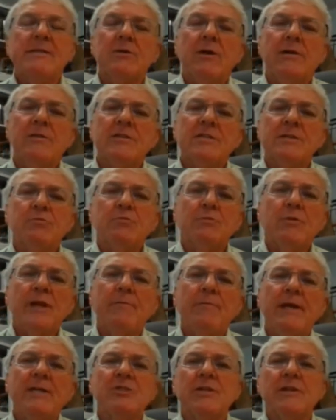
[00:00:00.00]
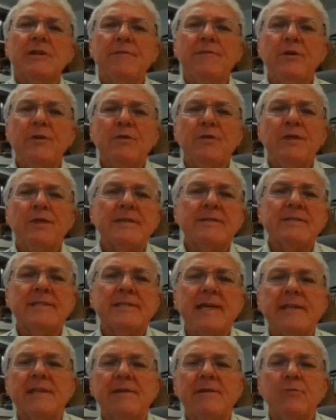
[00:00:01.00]
so I just want to mention a few things
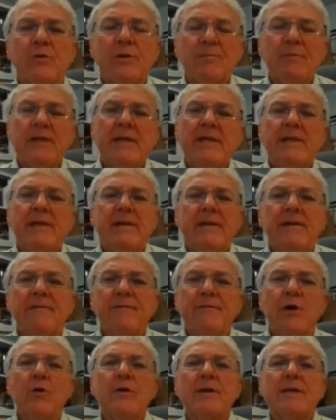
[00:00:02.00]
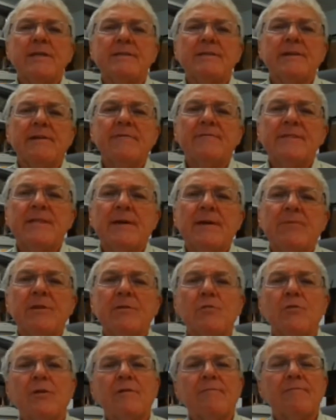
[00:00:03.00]
then that would be a focus of some of the
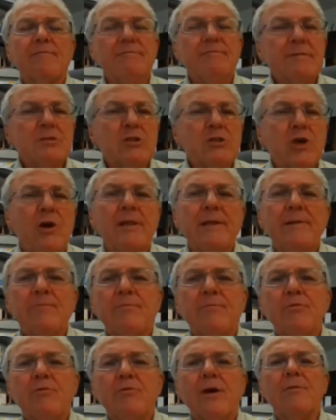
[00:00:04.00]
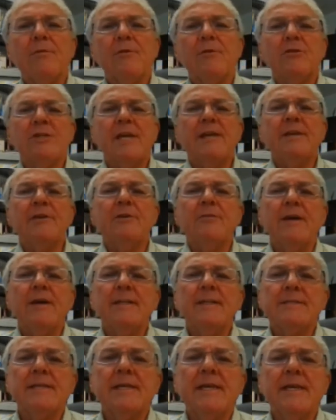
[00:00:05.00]
work Charlie Brummer, Jake
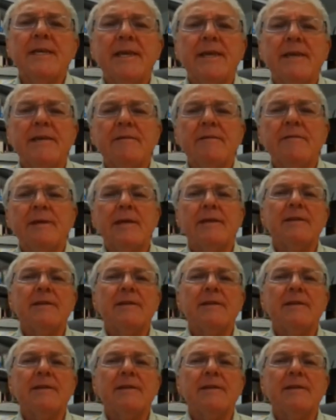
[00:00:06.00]
Uretsky